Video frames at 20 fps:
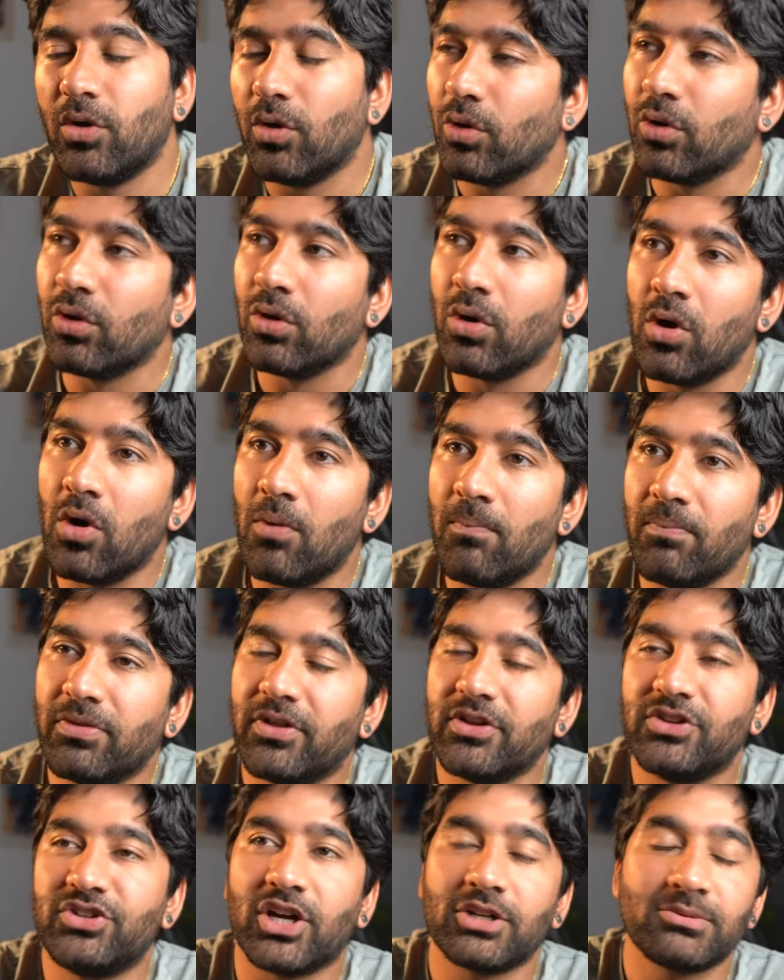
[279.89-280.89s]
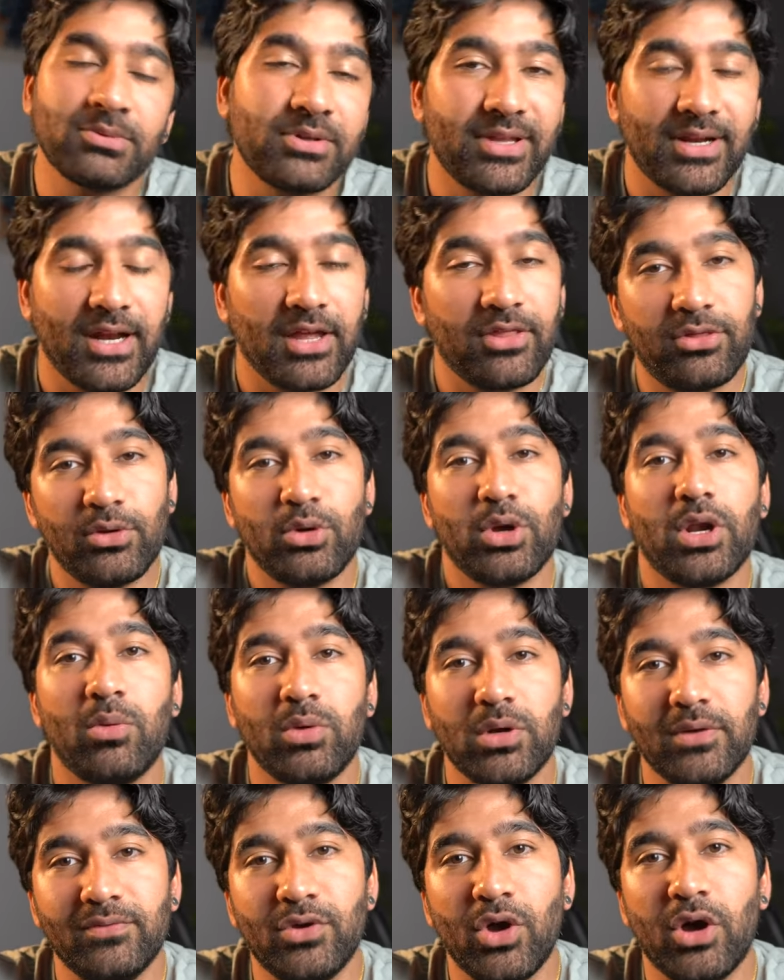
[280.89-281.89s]
Or the judgment that I thought I
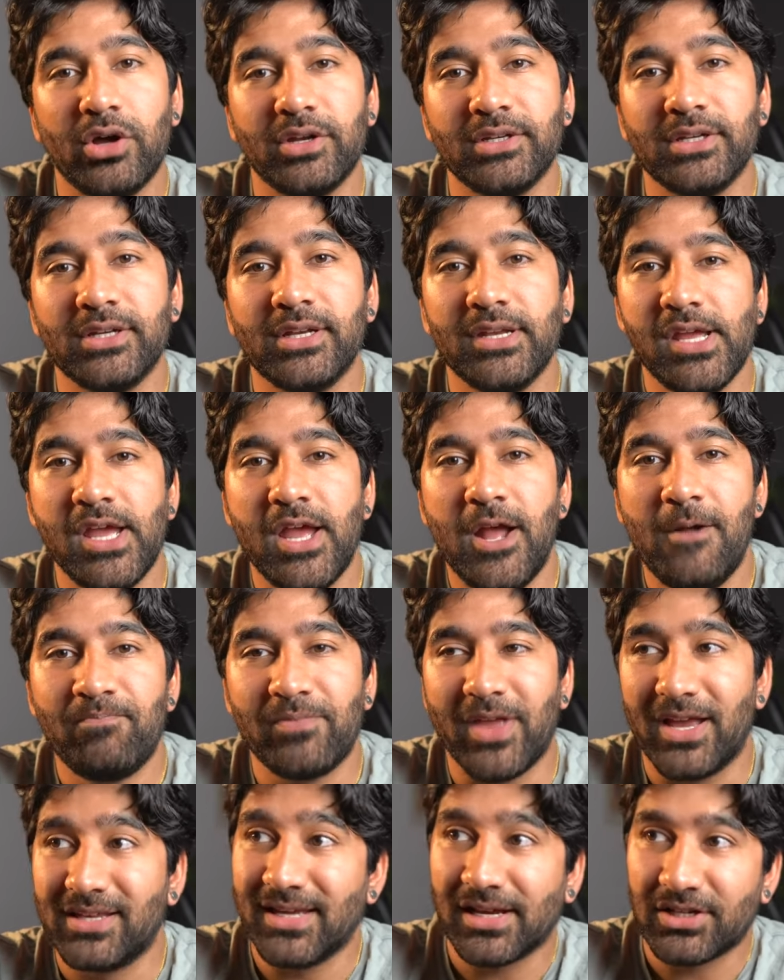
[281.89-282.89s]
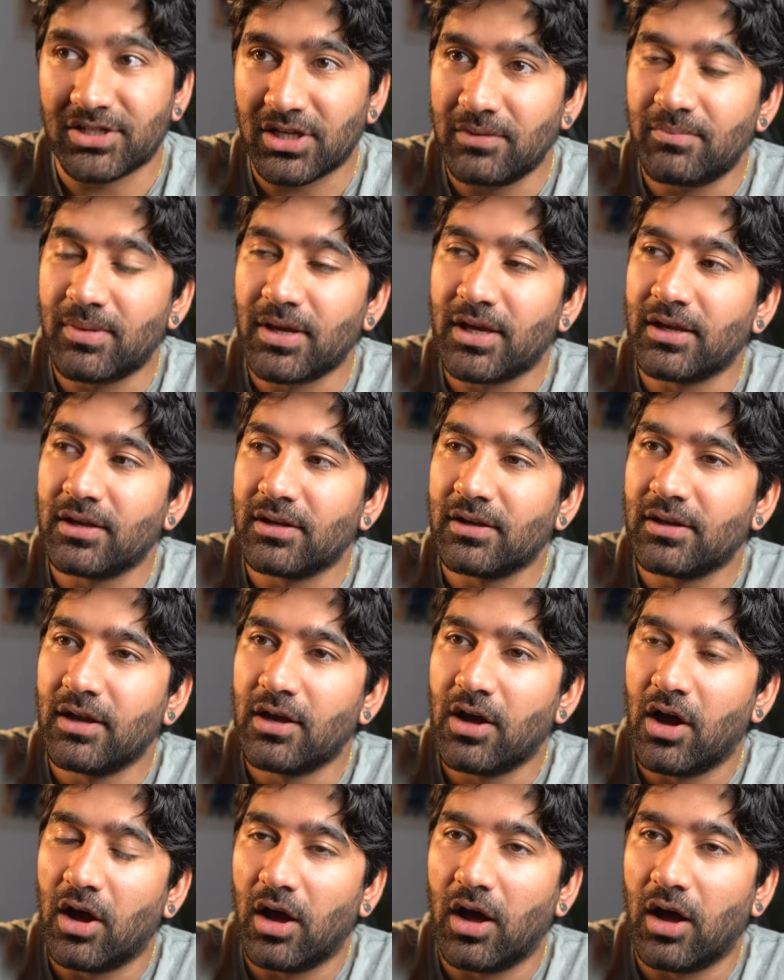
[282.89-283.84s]
would have gotten has actually been